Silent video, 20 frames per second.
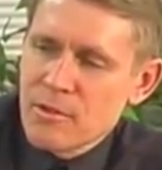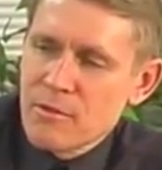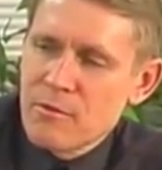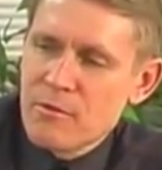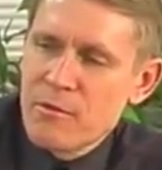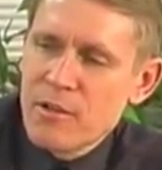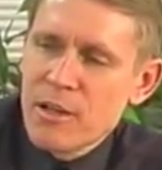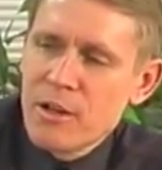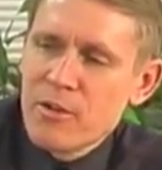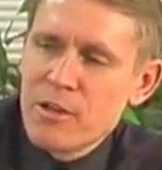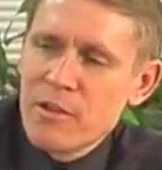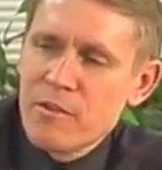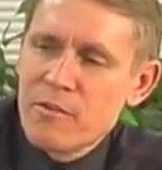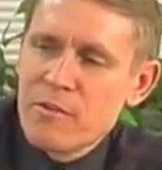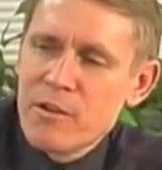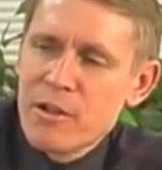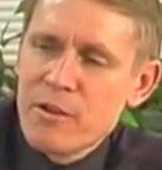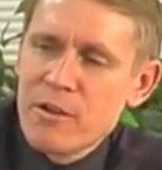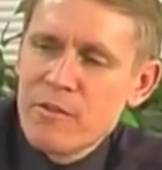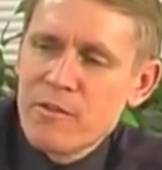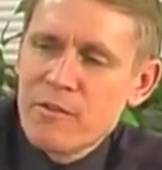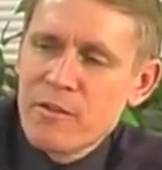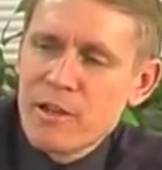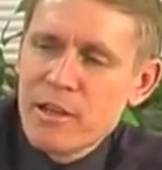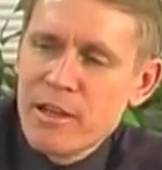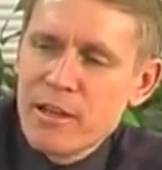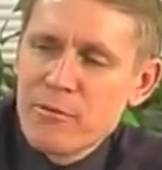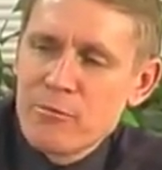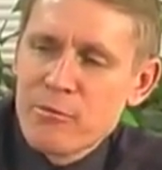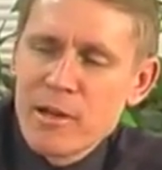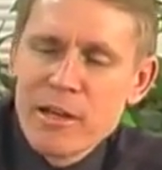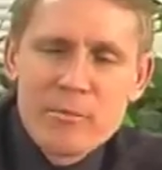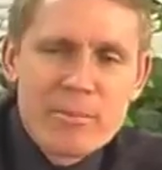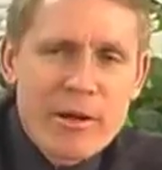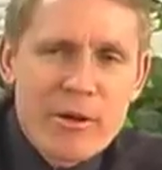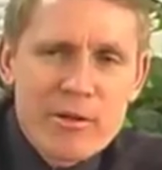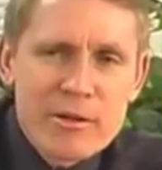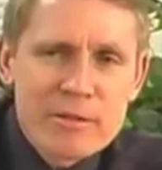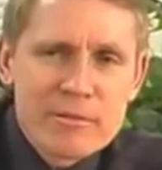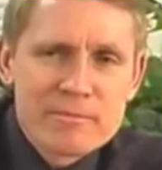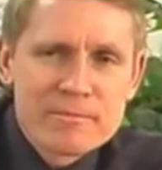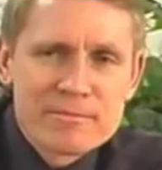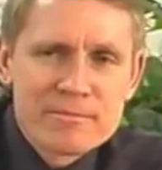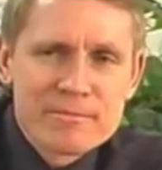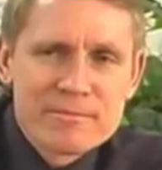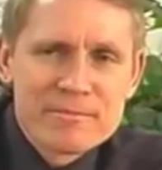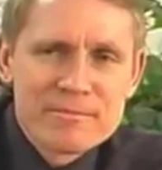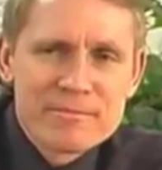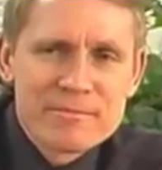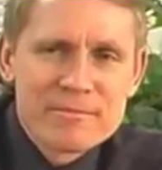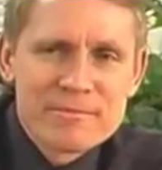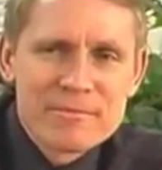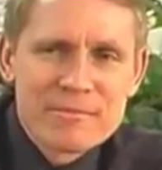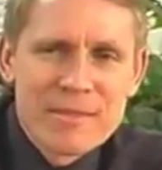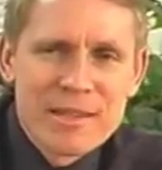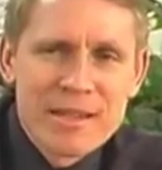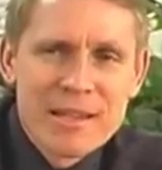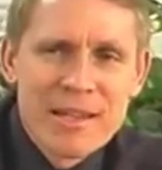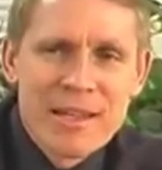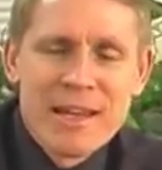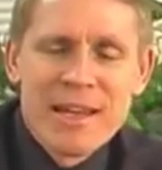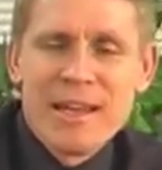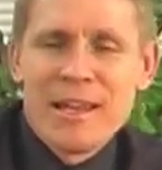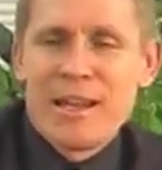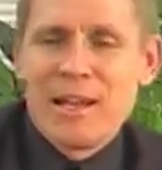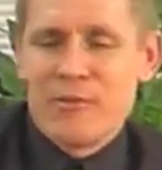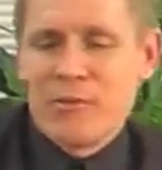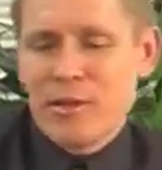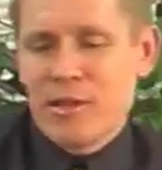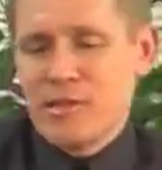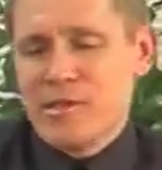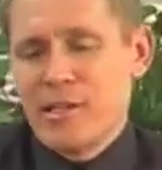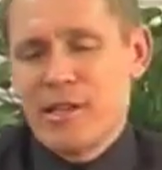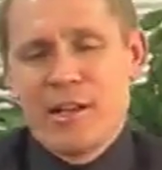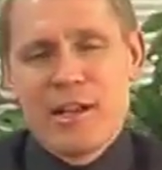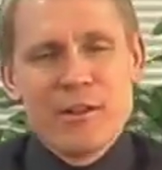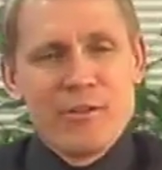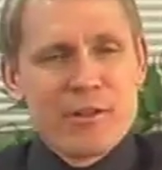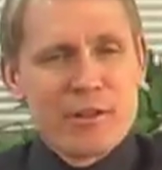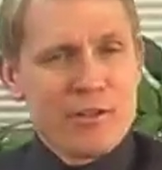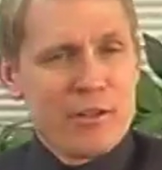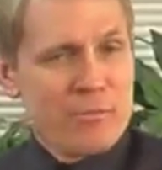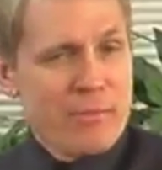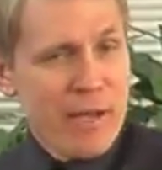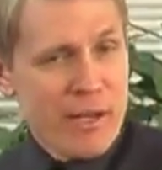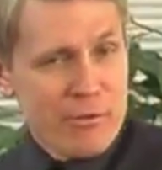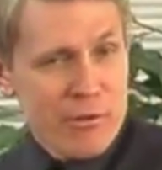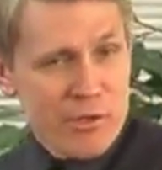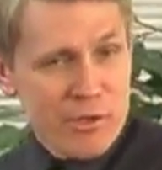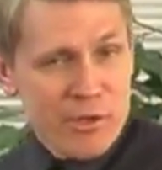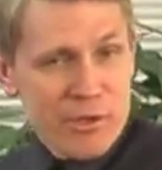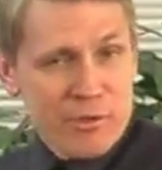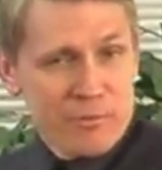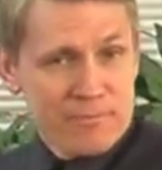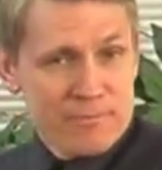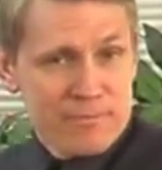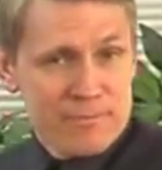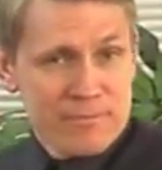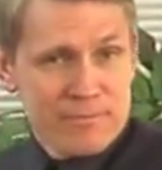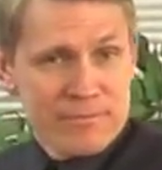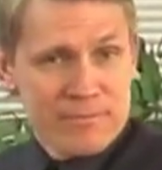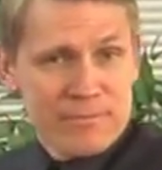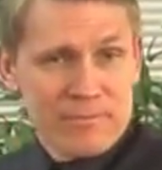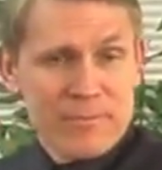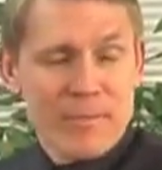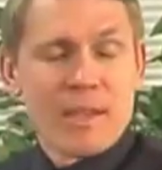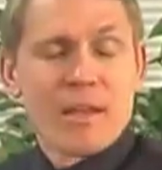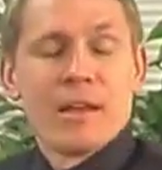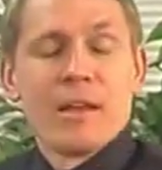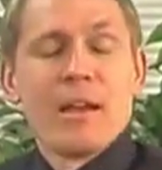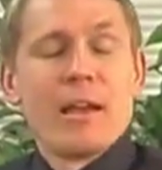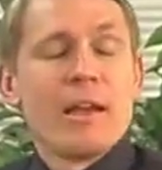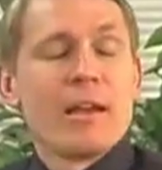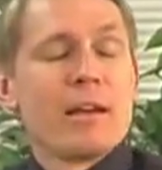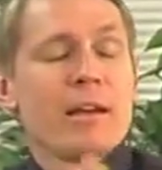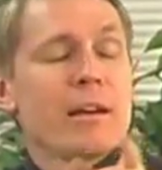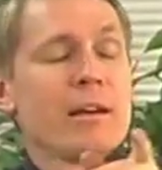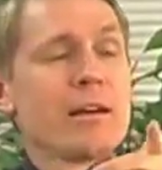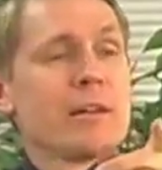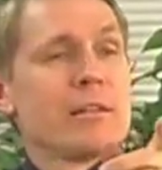Very, very fine white powder. If you can see it under a good microscope. Hey,